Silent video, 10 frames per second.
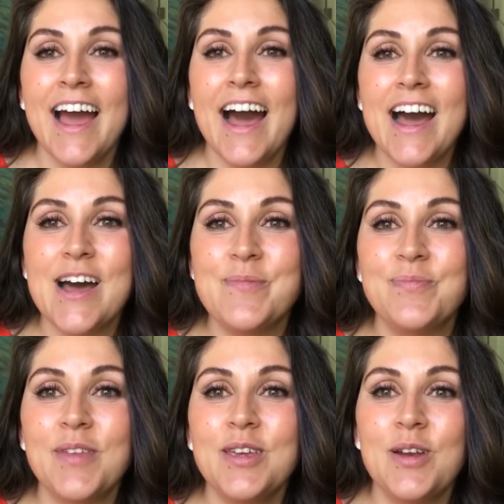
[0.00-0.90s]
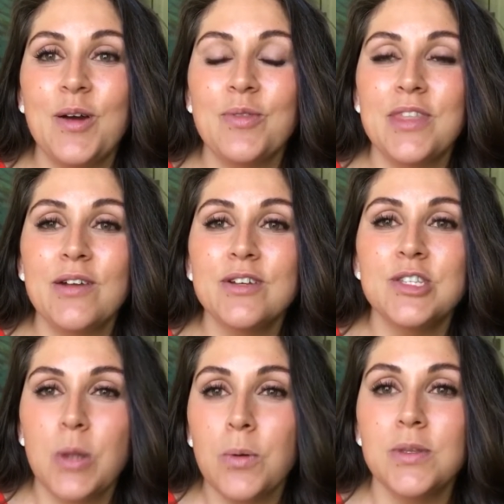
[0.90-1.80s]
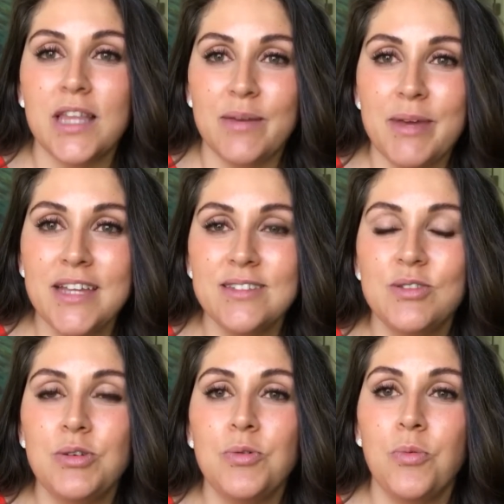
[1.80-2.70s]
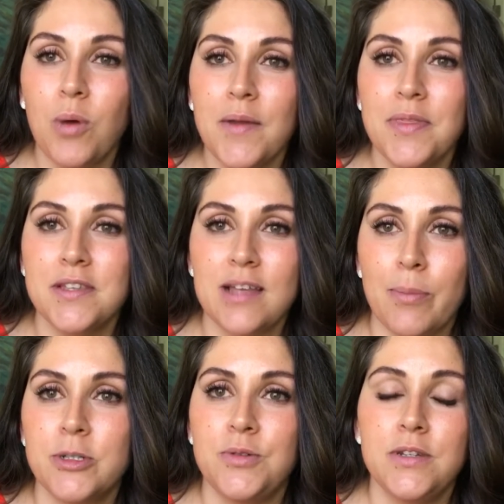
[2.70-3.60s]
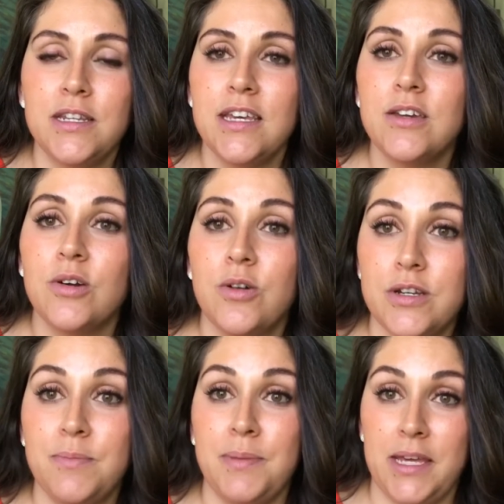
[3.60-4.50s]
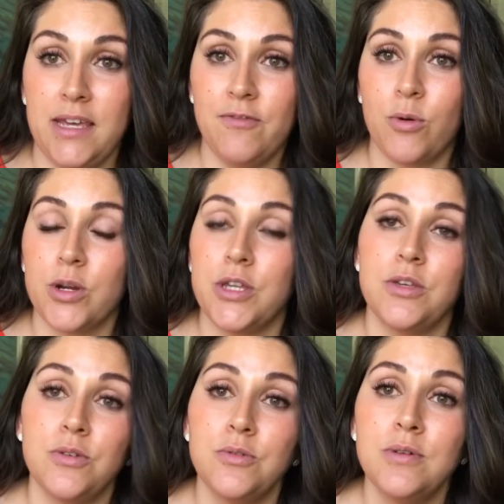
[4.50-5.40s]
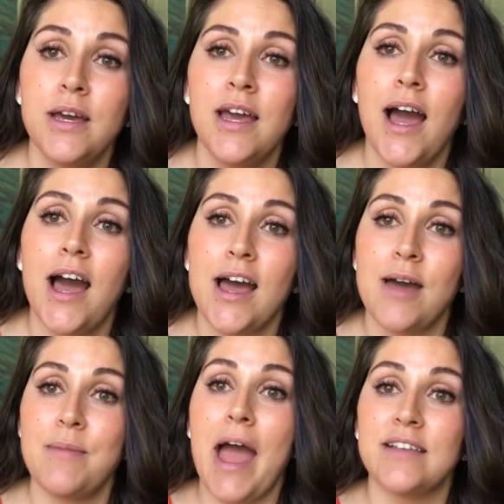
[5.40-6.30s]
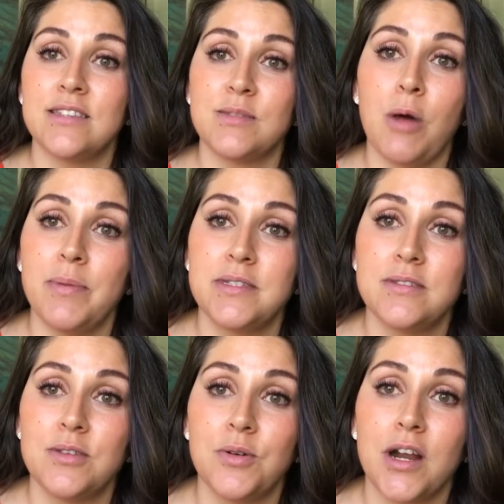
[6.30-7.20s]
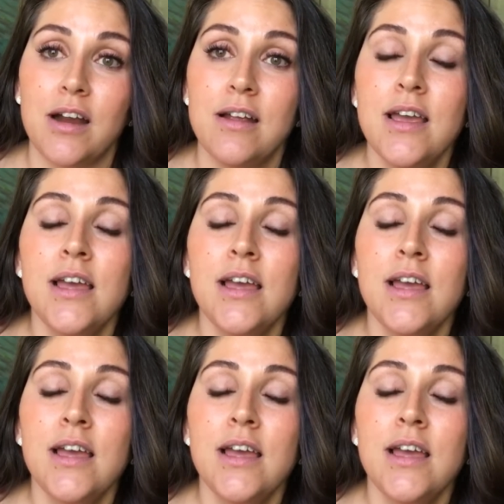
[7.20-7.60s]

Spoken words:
There is no limit to what this opportunity could be for you as a small business owner.